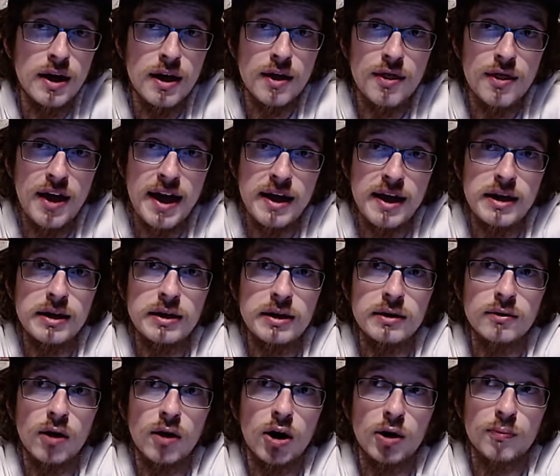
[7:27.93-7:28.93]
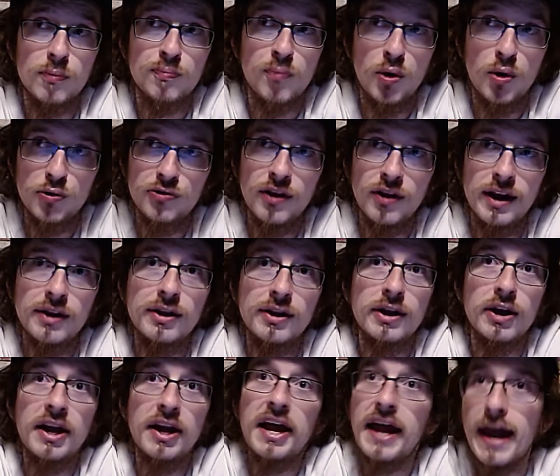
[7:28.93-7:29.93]
they are most likely
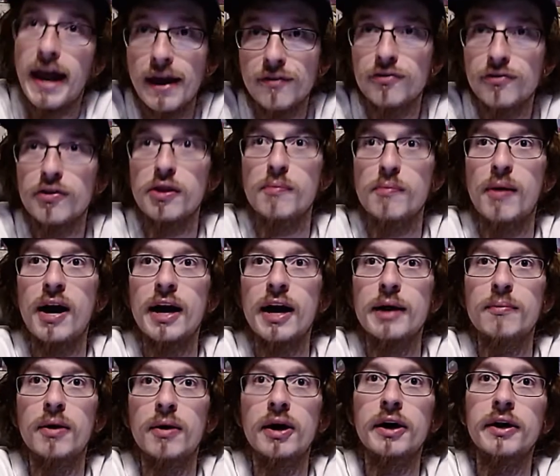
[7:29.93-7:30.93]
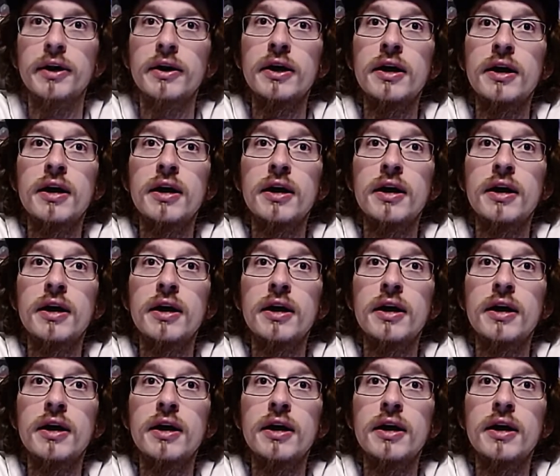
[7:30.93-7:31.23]
going to answer the Piedmon